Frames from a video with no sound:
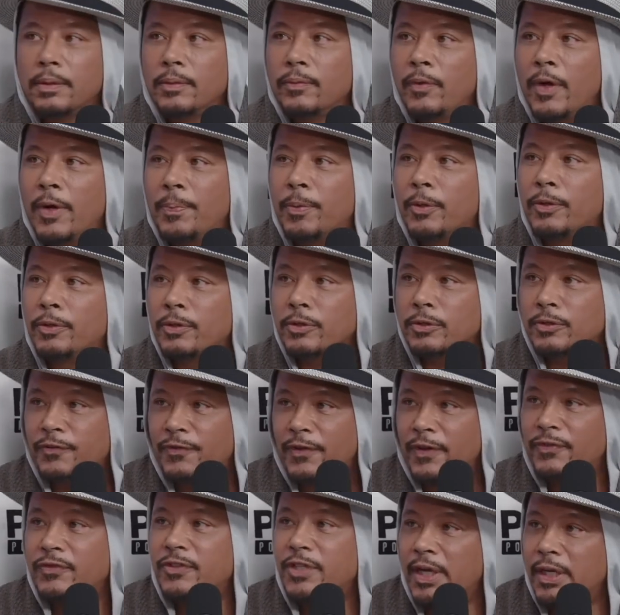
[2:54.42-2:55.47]
We produce
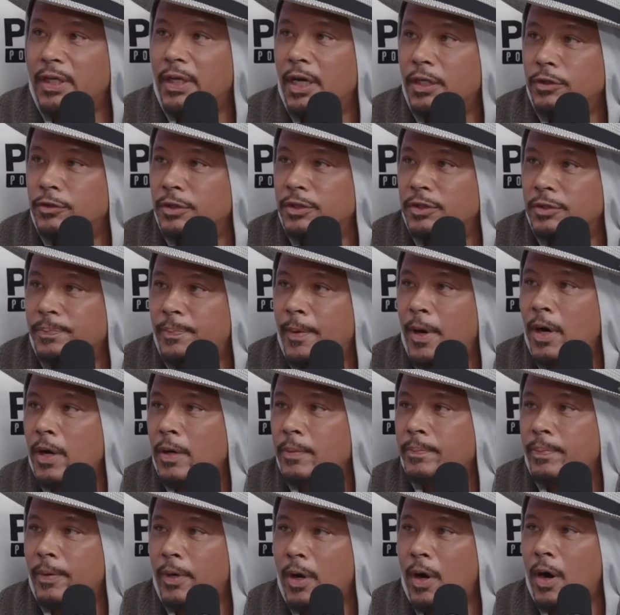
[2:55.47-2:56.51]
1,500
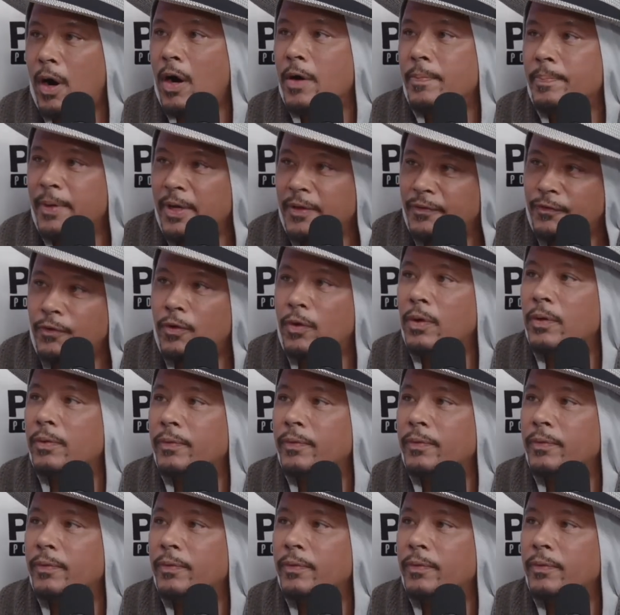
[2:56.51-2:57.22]
sperm per heartbeat for a